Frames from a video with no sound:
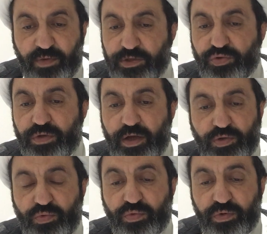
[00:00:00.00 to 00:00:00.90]
What should I
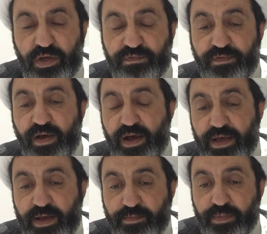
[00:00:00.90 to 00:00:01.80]
do if I
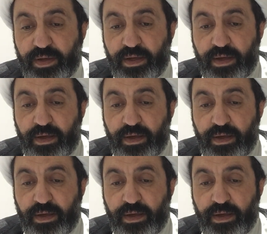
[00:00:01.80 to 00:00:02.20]
am